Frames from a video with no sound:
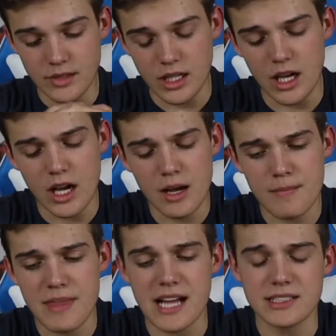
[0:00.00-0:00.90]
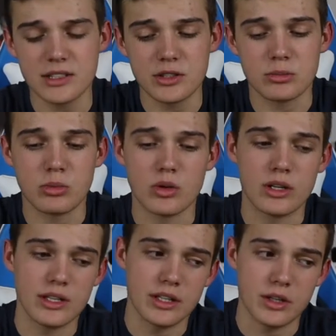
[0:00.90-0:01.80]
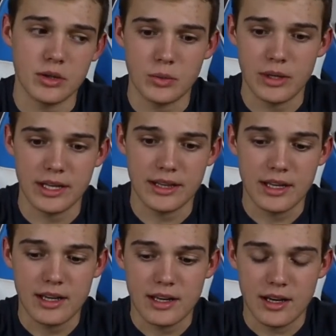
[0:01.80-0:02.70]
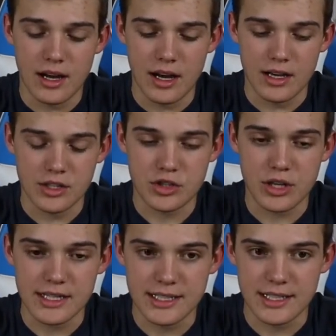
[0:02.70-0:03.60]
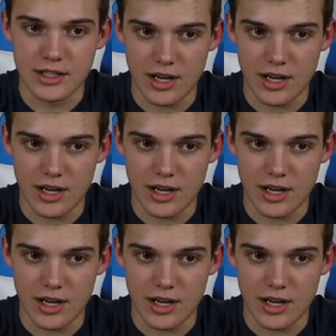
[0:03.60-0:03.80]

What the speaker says: That's a little more to do with stressing your